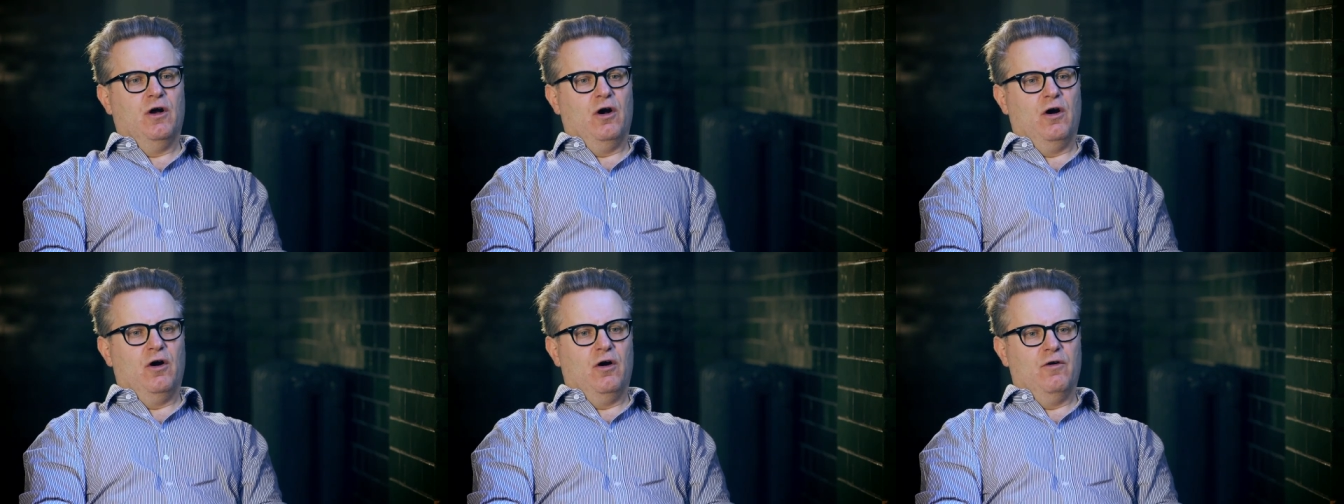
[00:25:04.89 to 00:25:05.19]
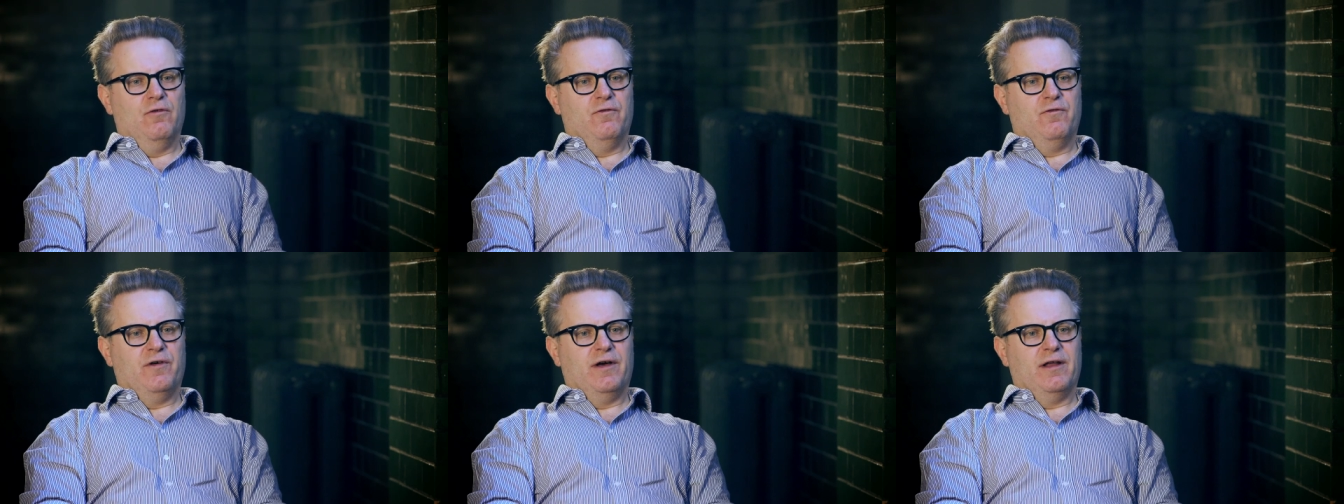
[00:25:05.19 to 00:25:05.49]

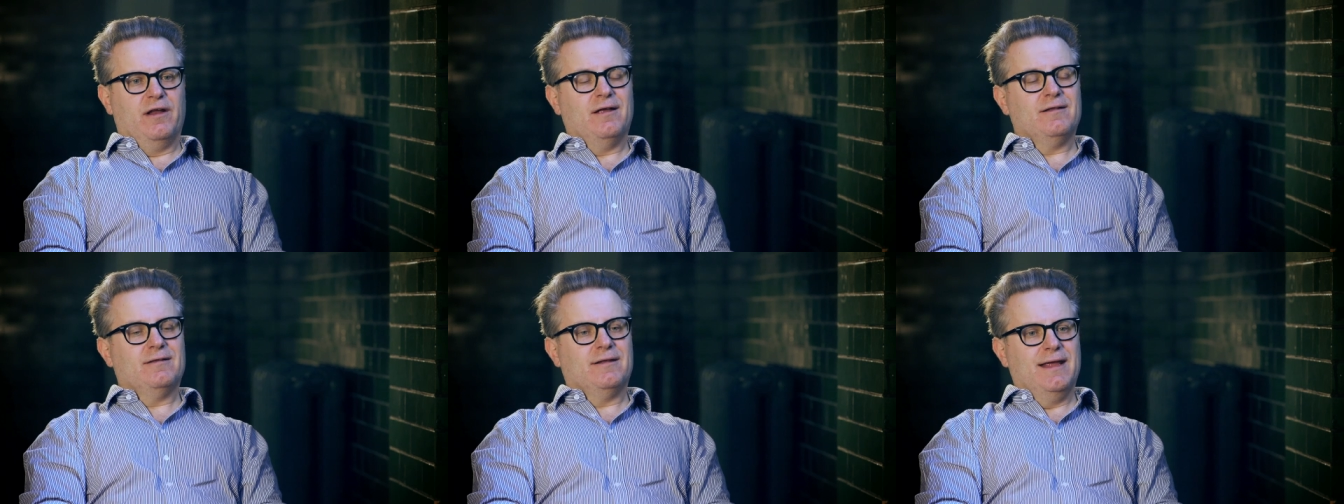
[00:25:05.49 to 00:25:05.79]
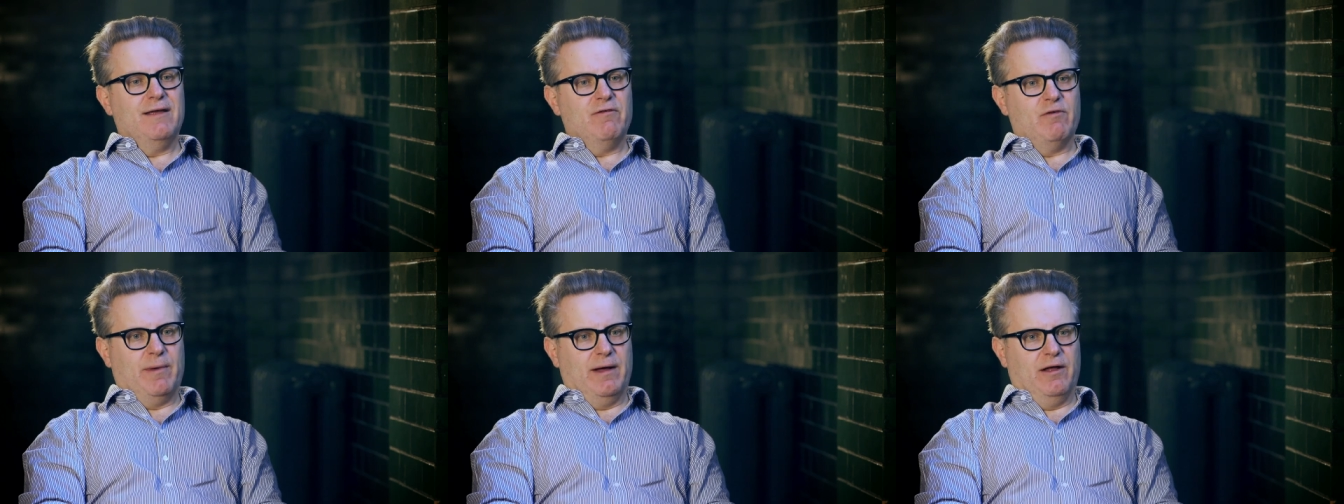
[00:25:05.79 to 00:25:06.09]
of an
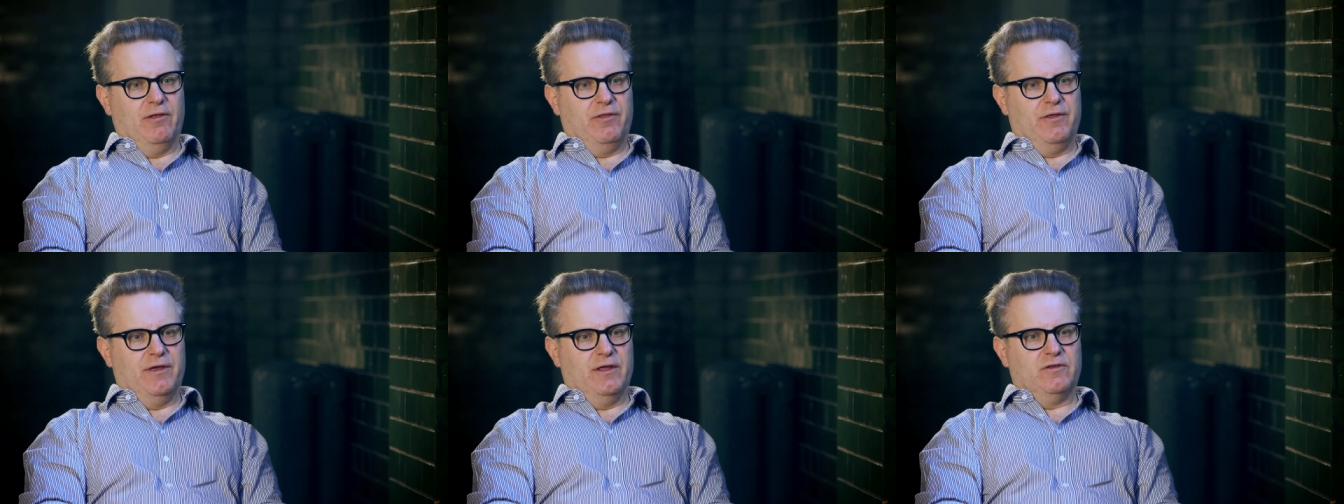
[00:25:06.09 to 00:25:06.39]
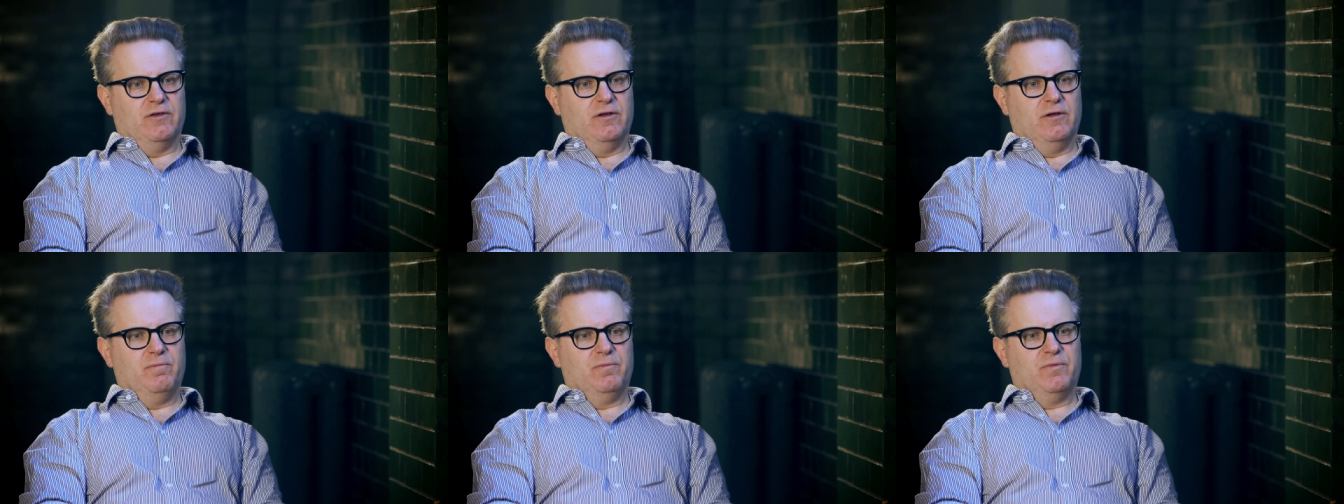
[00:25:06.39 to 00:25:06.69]
idea about
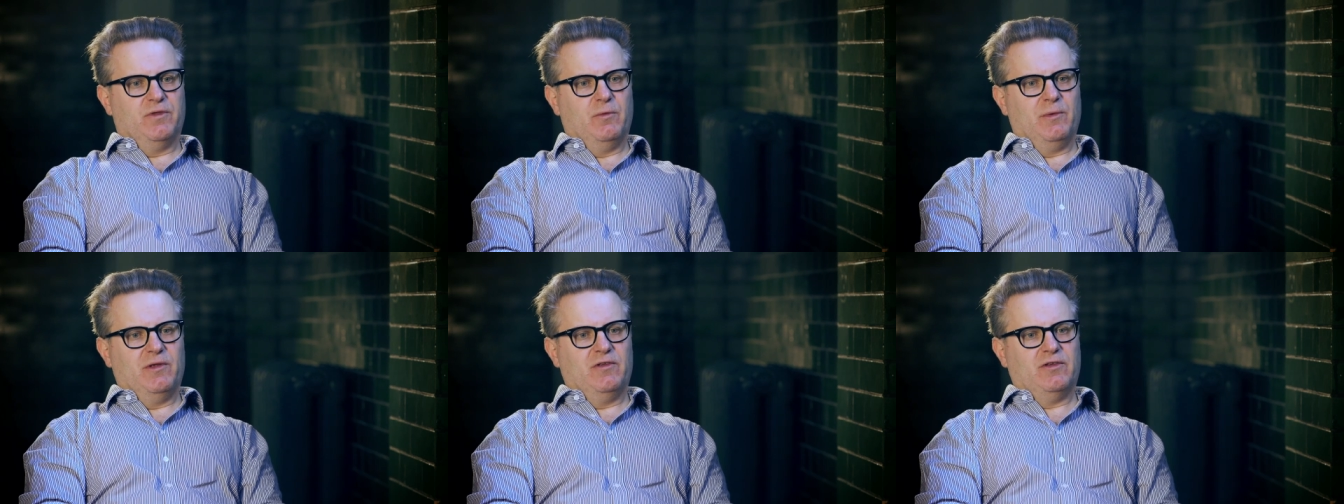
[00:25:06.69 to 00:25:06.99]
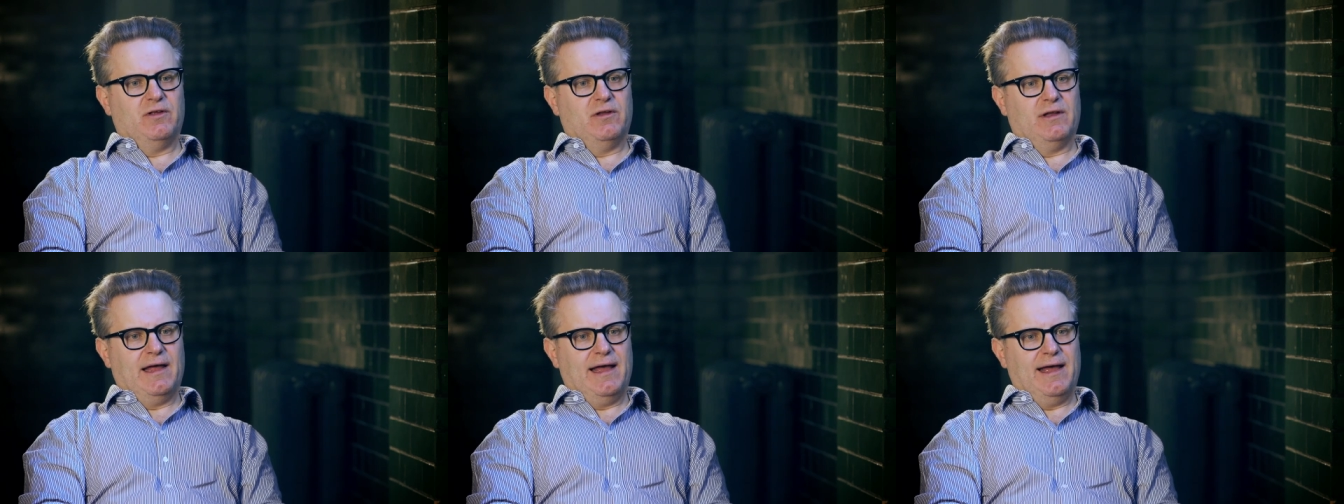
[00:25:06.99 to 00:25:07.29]
theatre that we
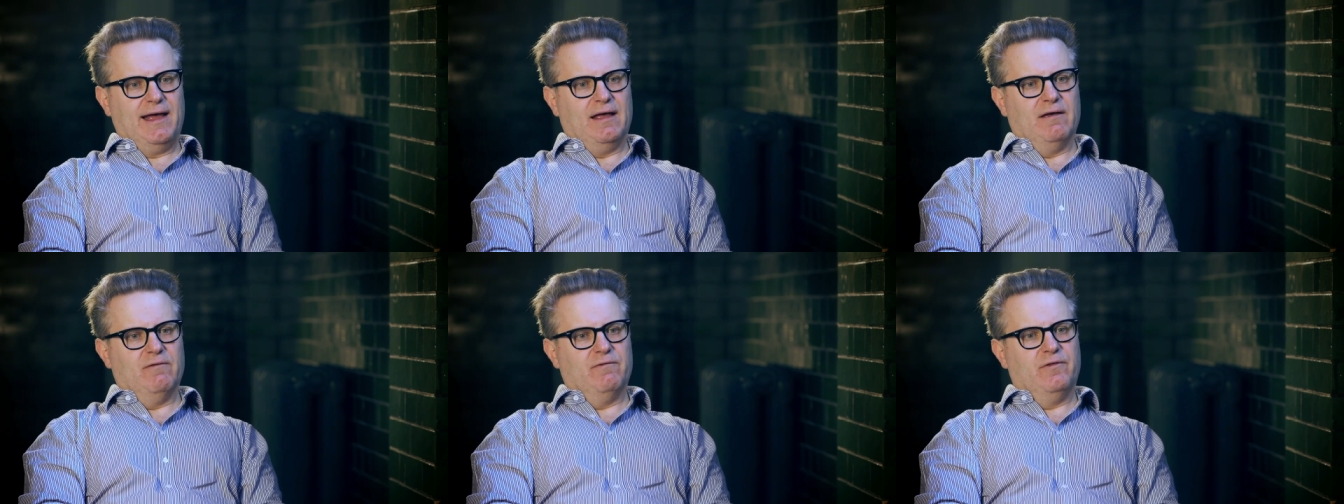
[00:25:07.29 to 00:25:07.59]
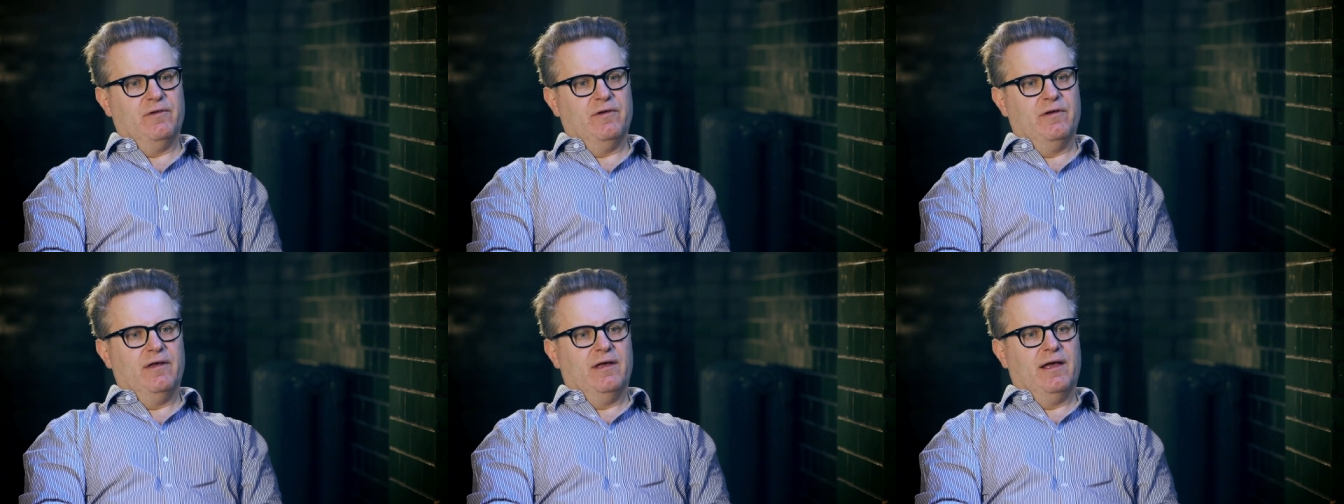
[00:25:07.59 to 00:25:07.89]
still
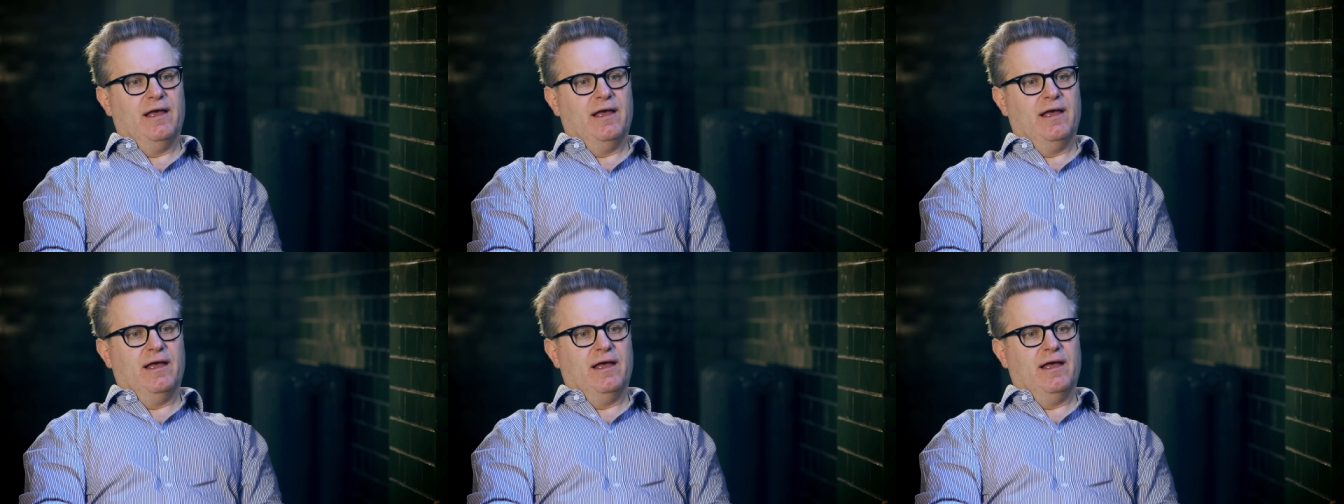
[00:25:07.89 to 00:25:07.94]
have